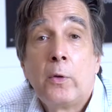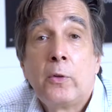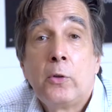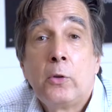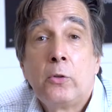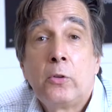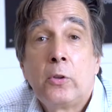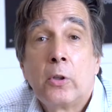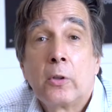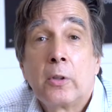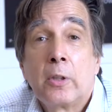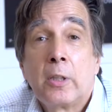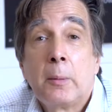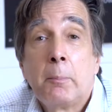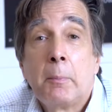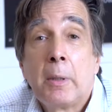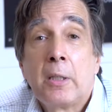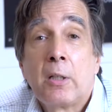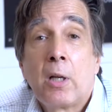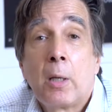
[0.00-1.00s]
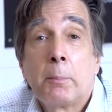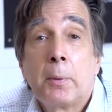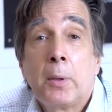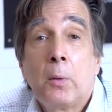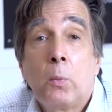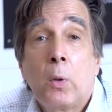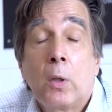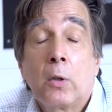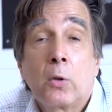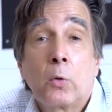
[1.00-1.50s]
the utility may not be
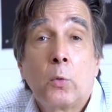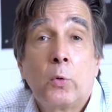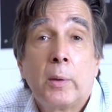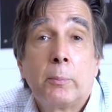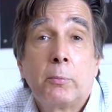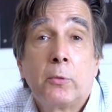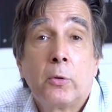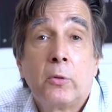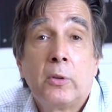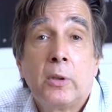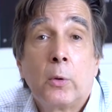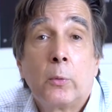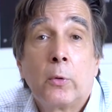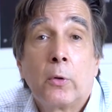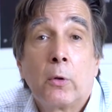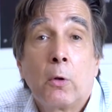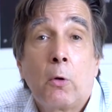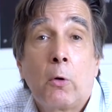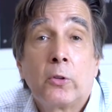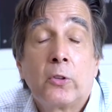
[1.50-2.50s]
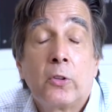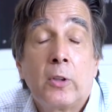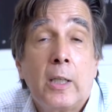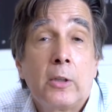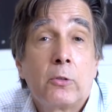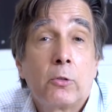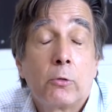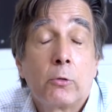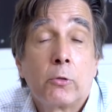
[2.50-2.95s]
well equipped to deal with large natural